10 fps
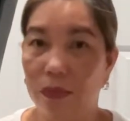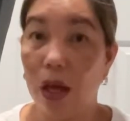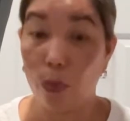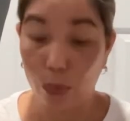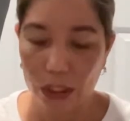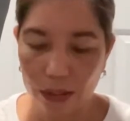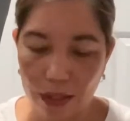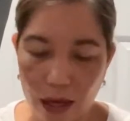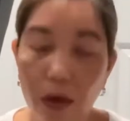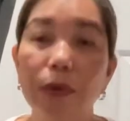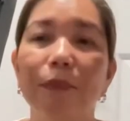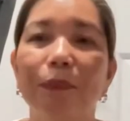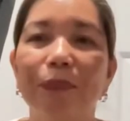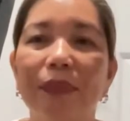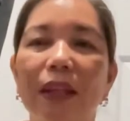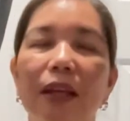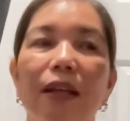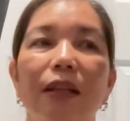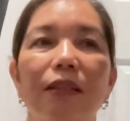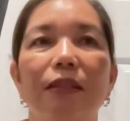a week now
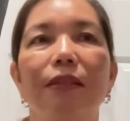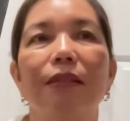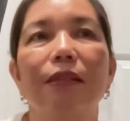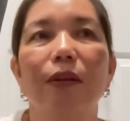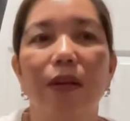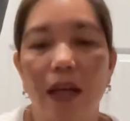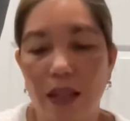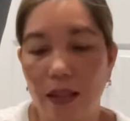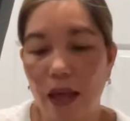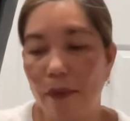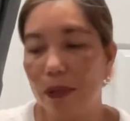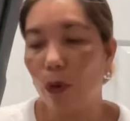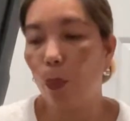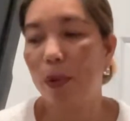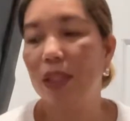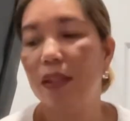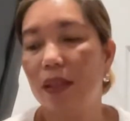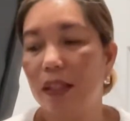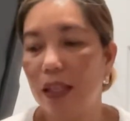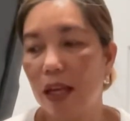so I haven't opened it
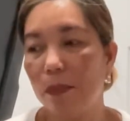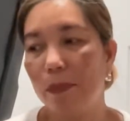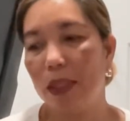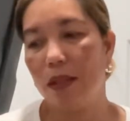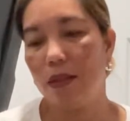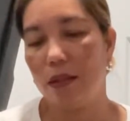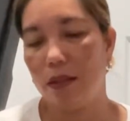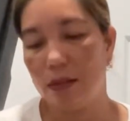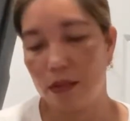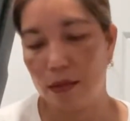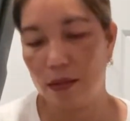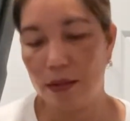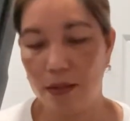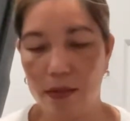yet because